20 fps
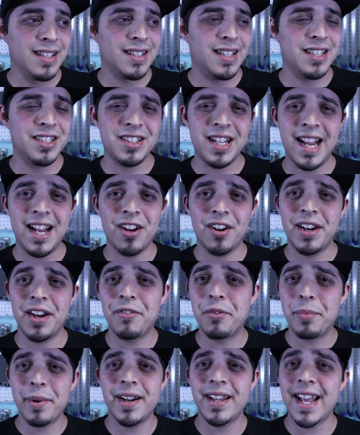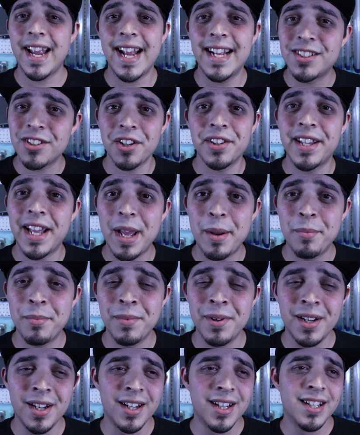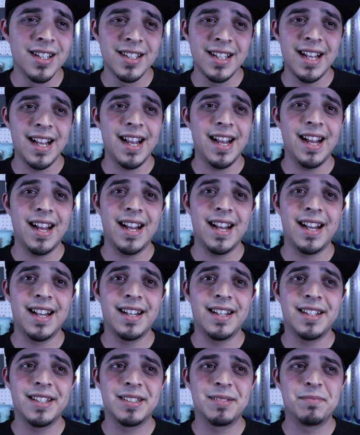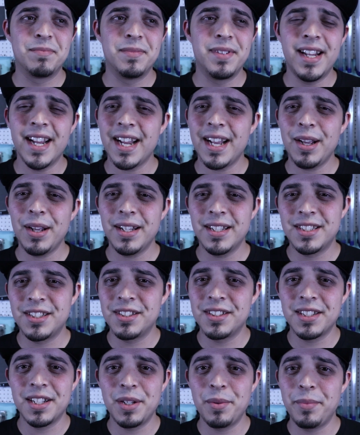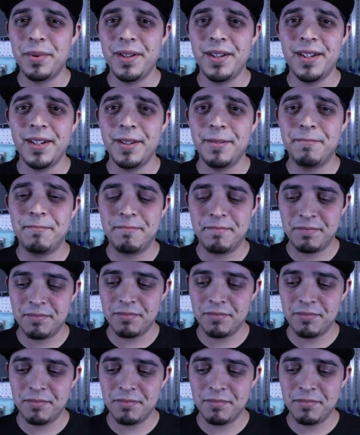they just hate on everybody that hates on them. And yeah, it's just gonna be